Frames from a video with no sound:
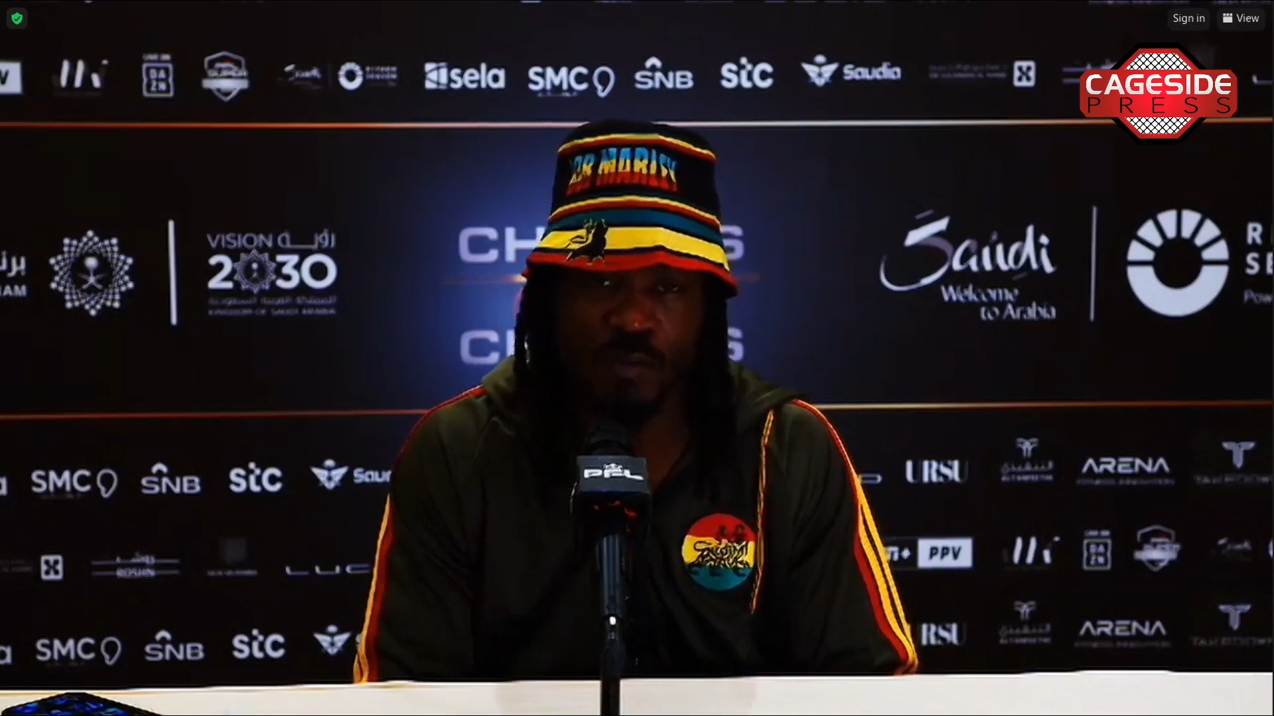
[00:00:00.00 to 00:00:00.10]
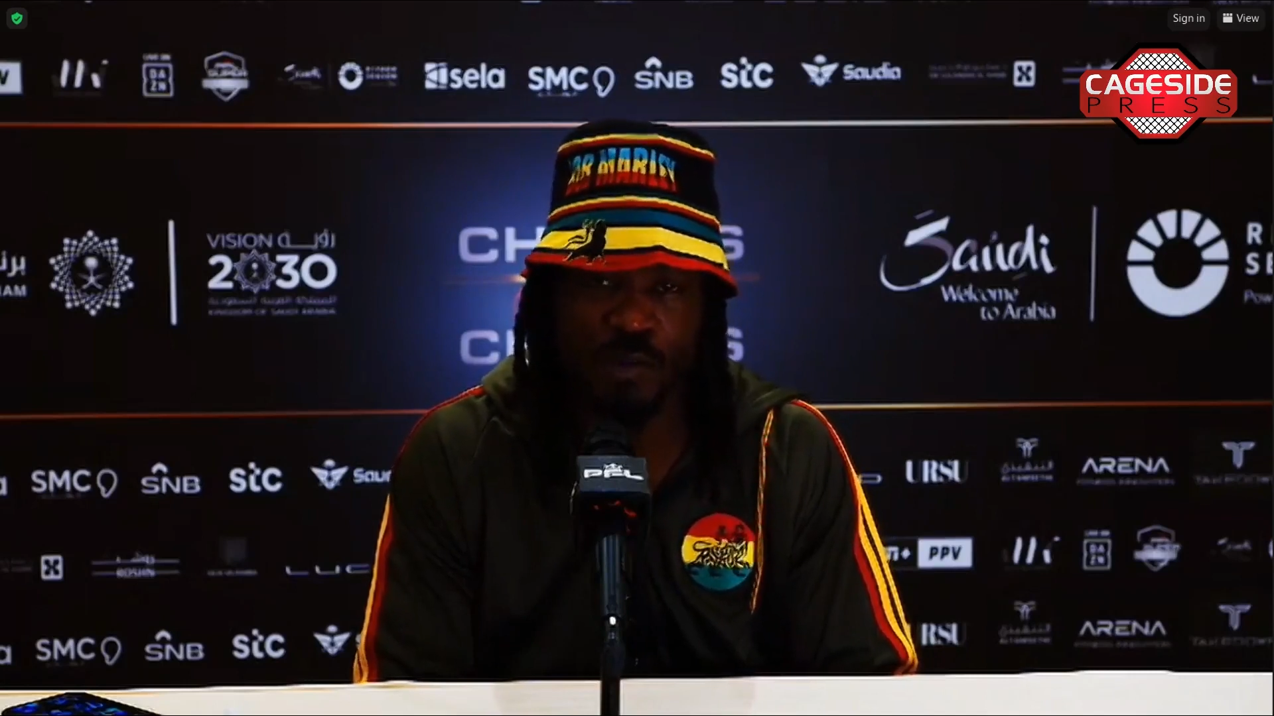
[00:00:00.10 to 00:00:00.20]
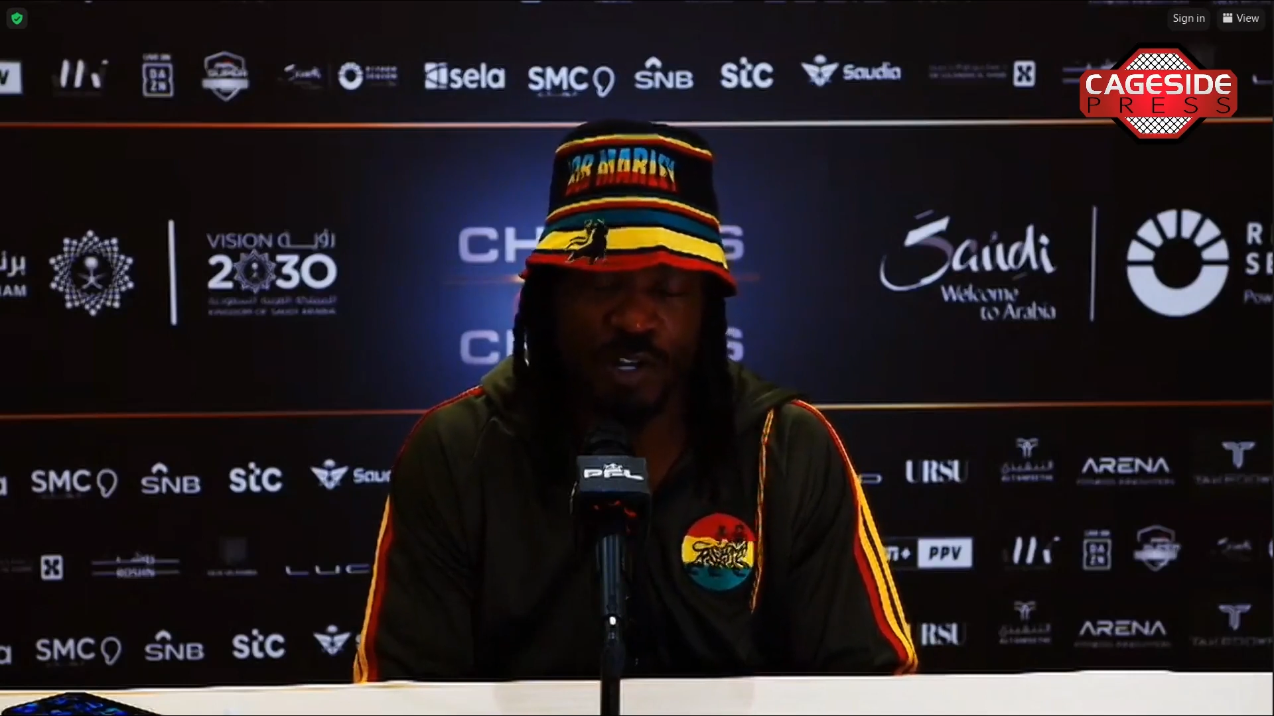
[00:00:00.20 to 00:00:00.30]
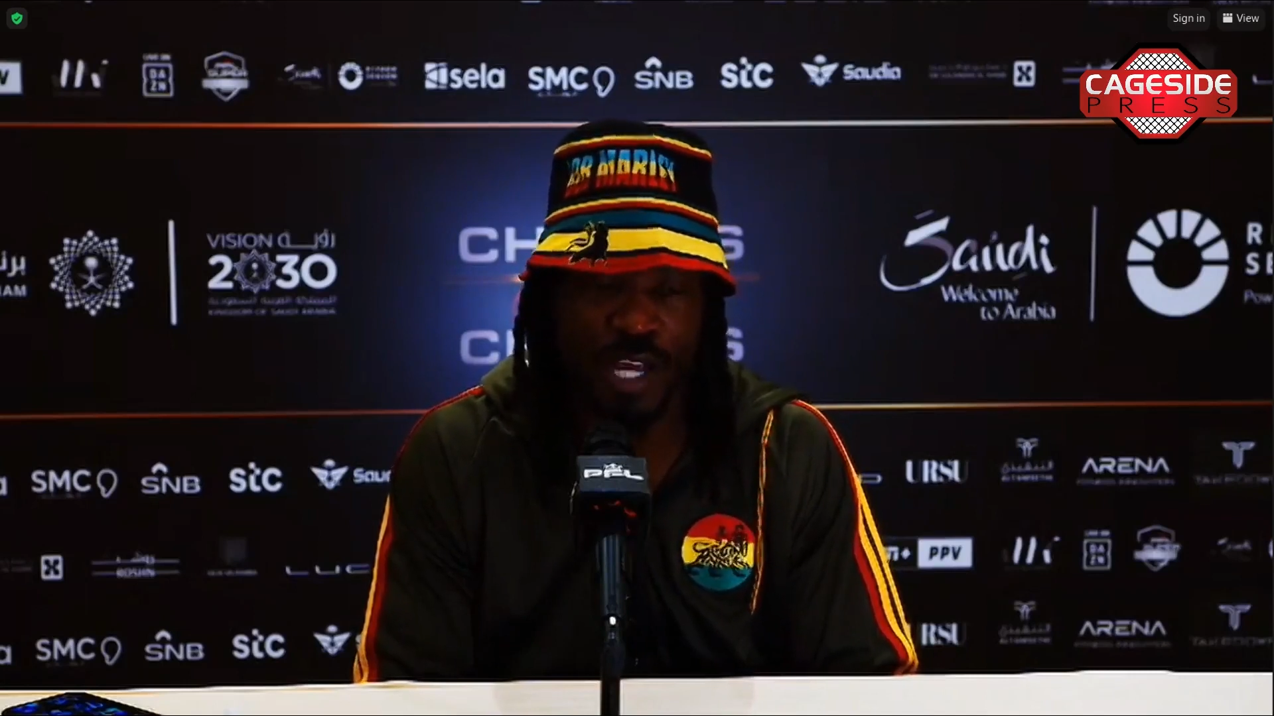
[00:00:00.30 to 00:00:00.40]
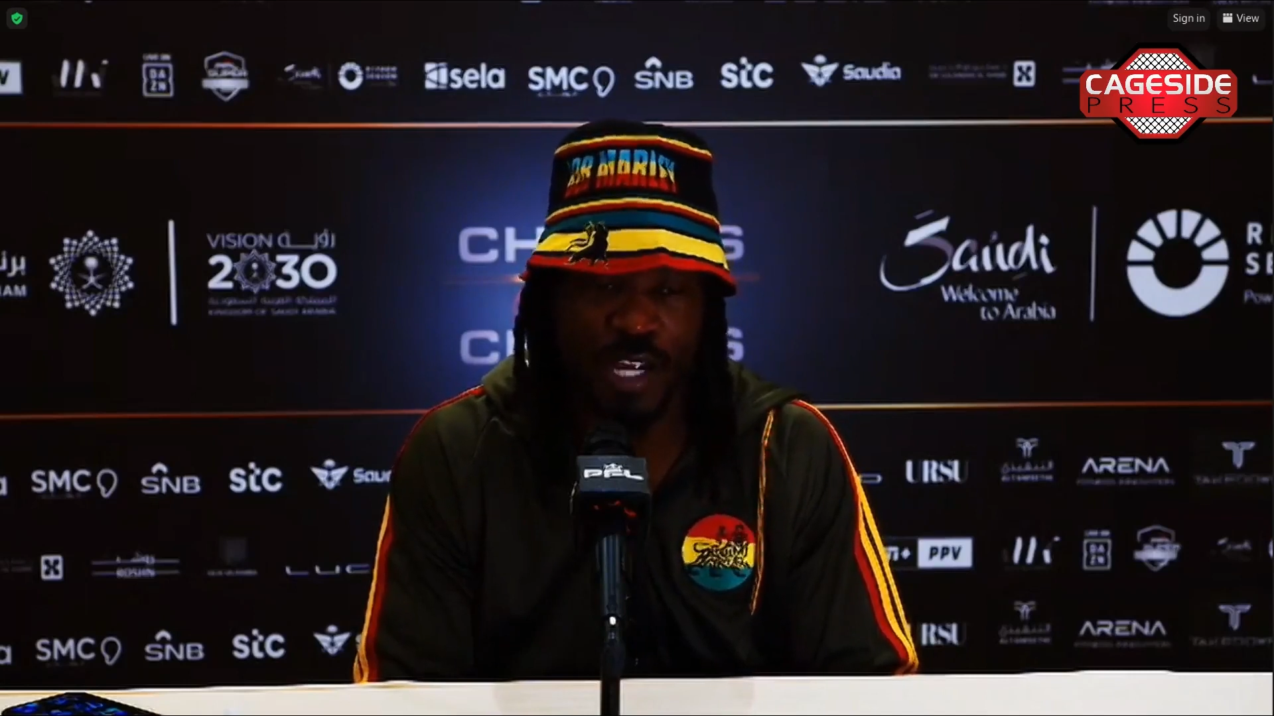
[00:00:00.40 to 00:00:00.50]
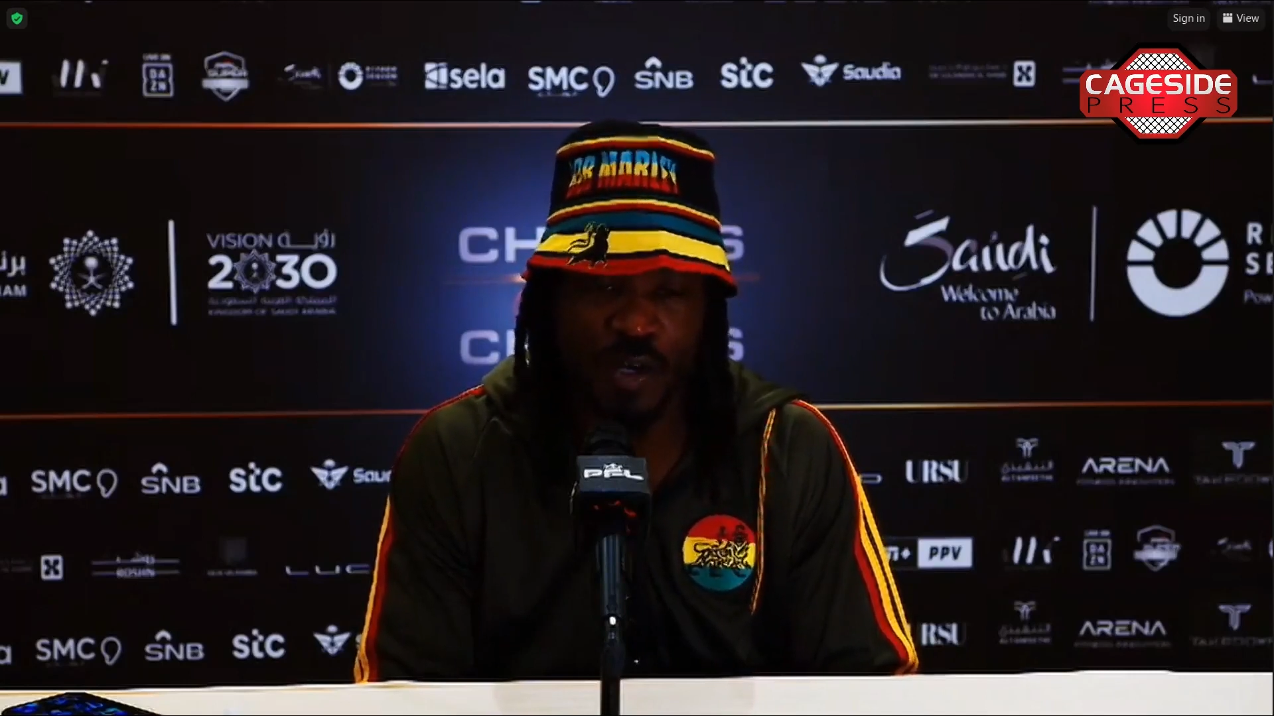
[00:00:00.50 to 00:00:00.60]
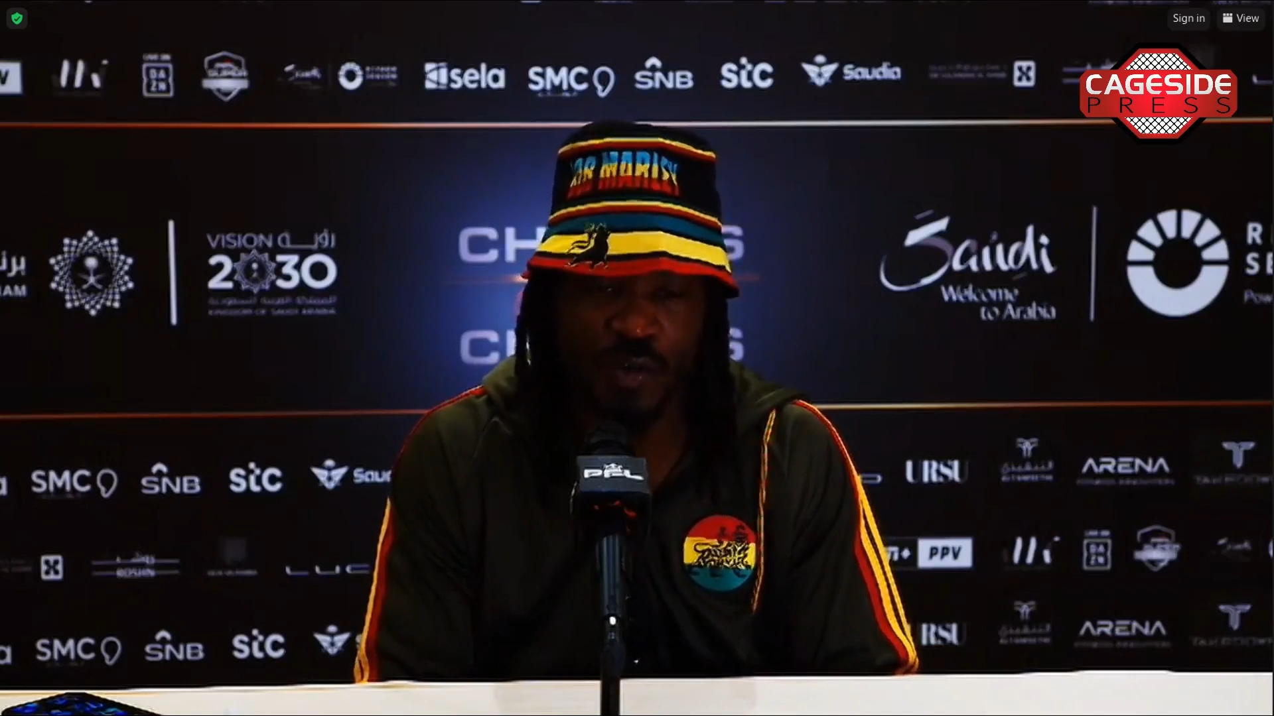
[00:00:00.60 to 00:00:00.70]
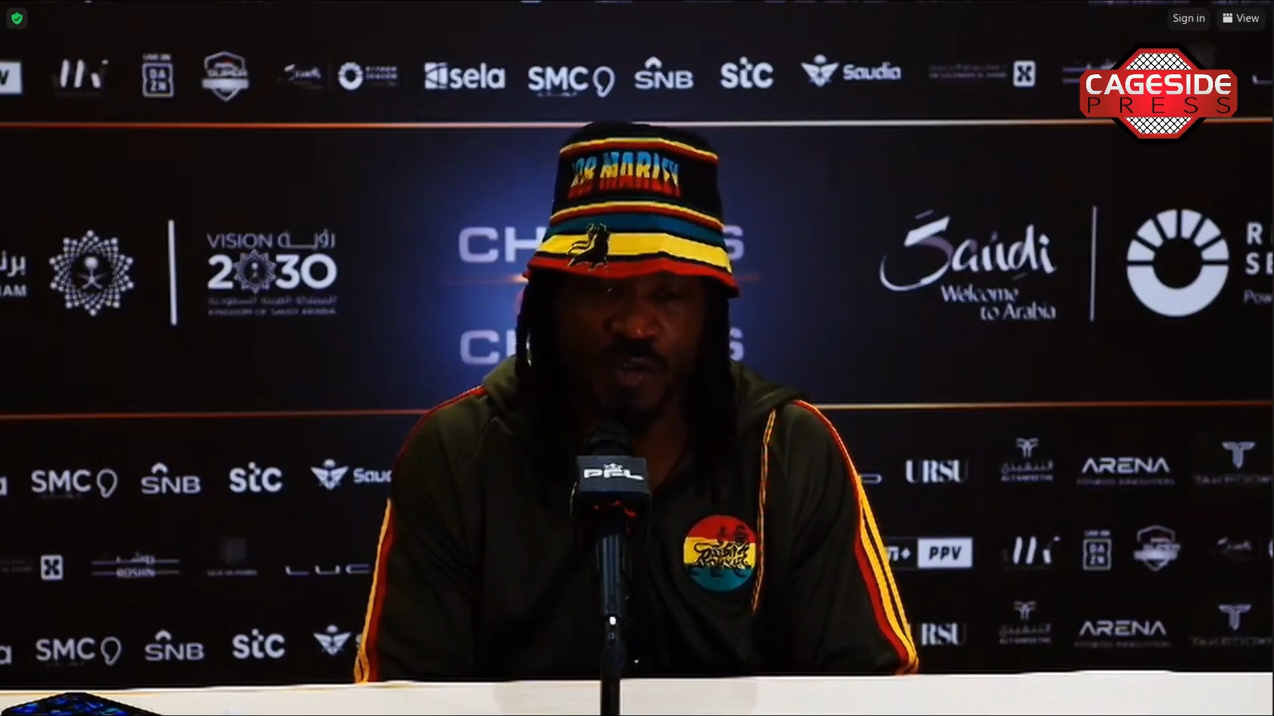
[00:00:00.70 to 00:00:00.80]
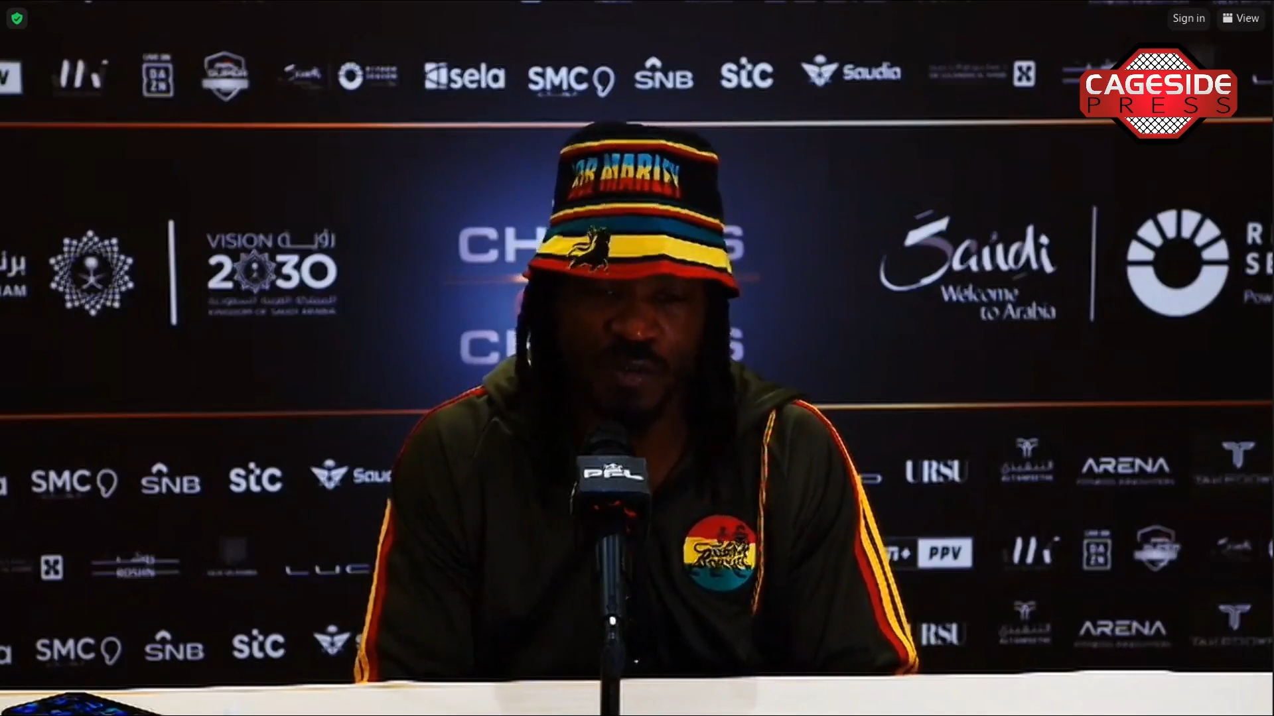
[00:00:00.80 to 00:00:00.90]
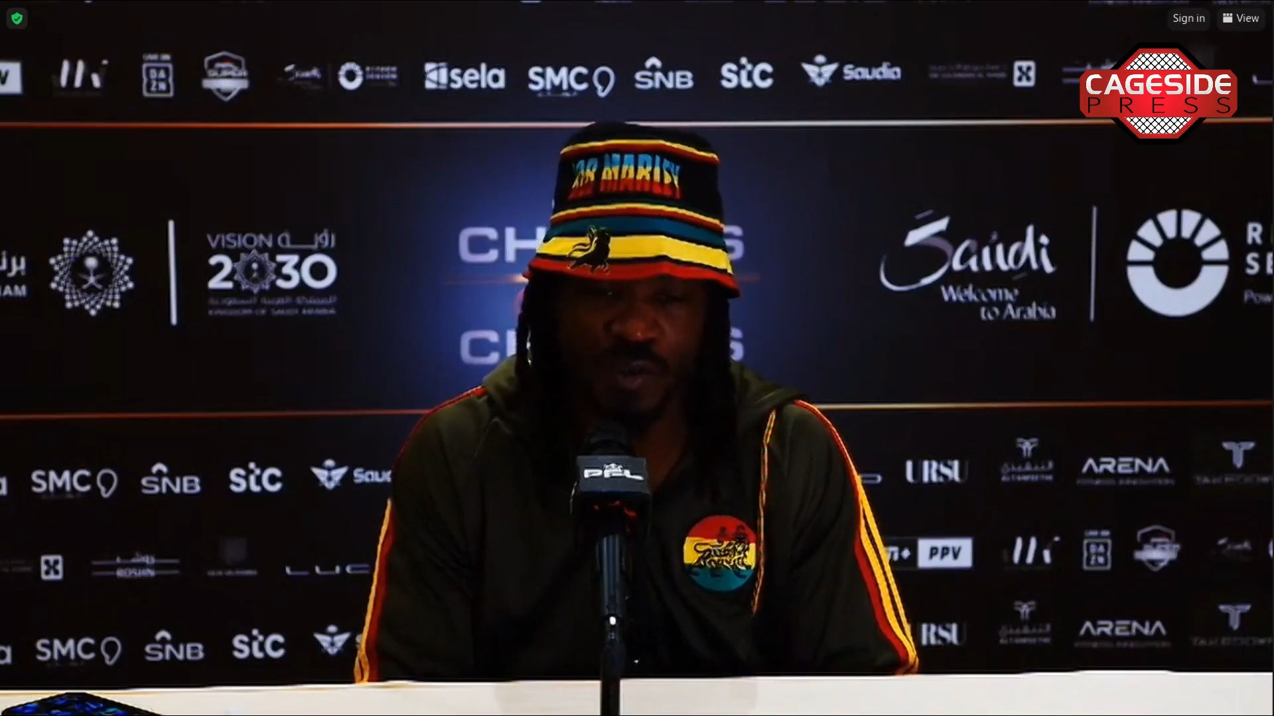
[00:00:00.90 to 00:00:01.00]
where that
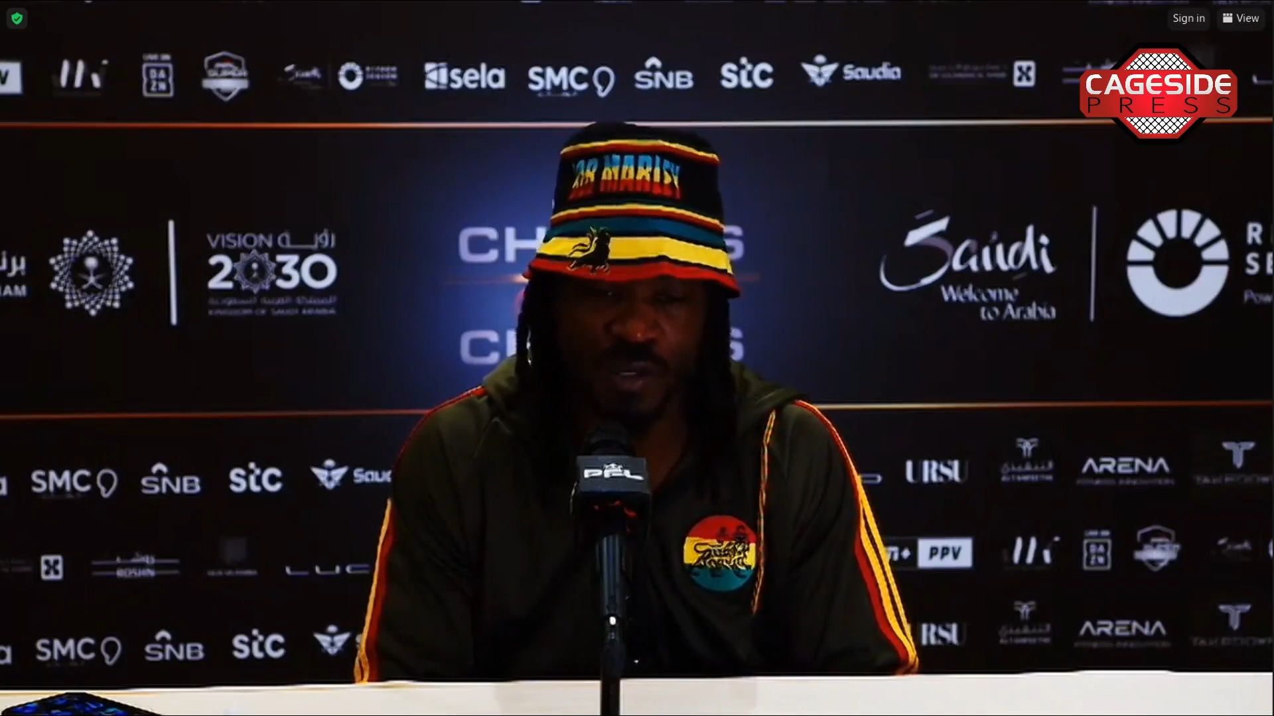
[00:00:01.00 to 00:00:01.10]
goes,